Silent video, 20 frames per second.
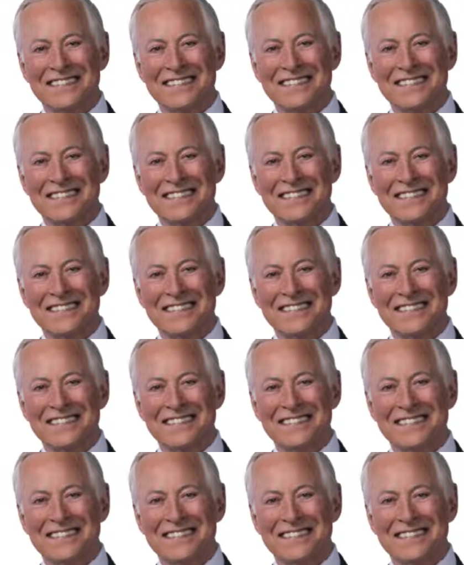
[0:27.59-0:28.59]

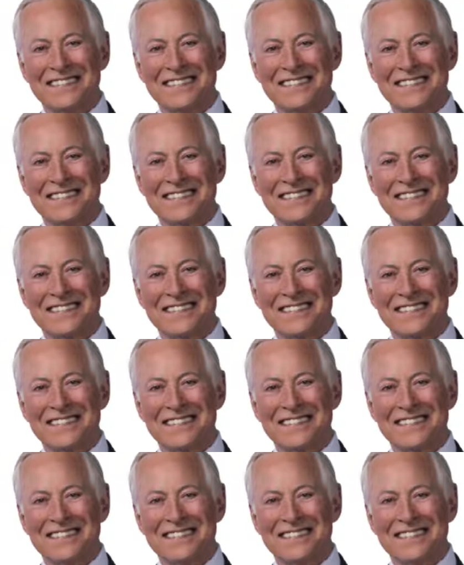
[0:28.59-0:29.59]

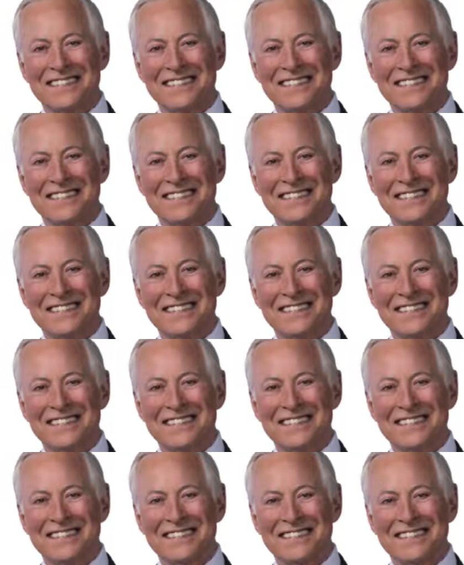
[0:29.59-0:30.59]

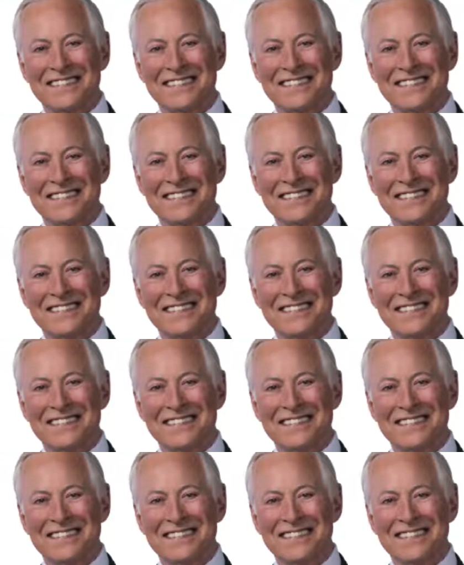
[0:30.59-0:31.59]

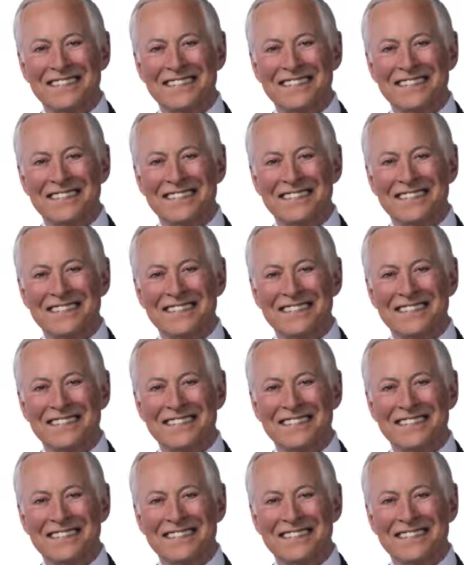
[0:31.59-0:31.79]
(not speaking)